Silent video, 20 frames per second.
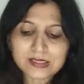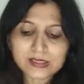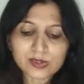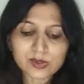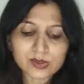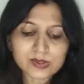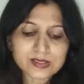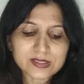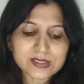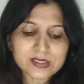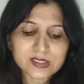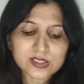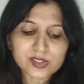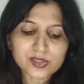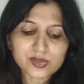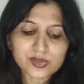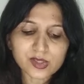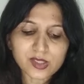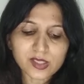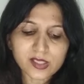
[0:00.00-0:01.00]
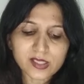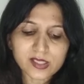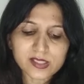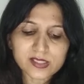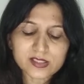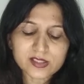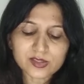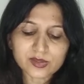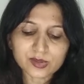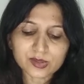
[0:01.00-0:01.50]
closer to
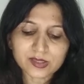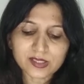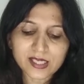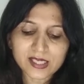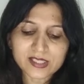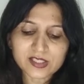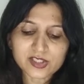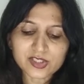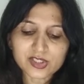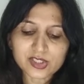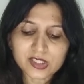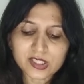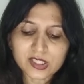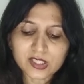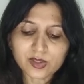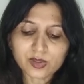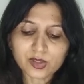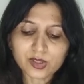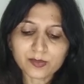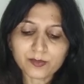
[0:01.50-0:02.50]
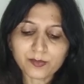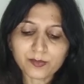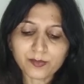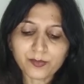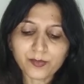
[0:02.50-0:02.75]
her so that she could